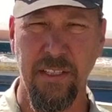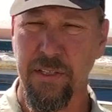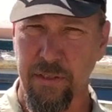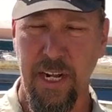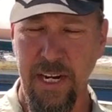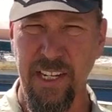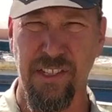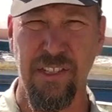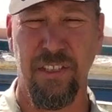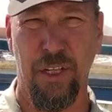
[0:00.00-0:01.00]
that needs
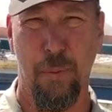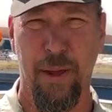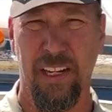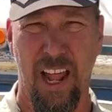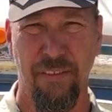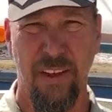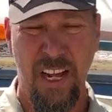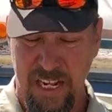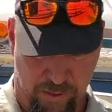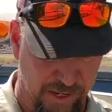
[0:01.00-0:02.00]
just a little bit of love.
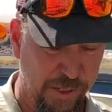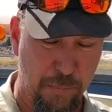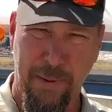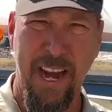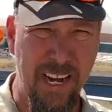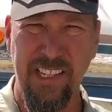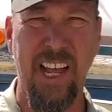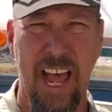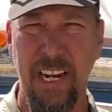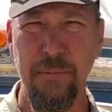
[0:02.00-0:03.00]
These are maintenance
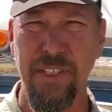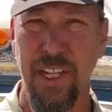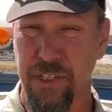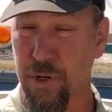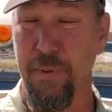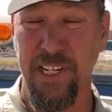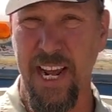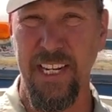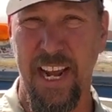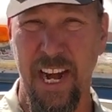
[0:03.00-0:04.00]
items that should be
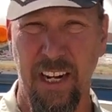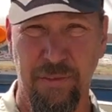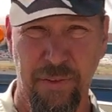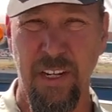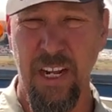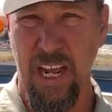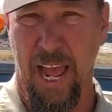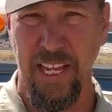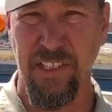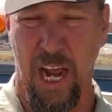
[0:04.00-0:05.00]
taken care of
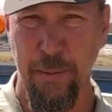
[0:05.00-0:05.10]
as time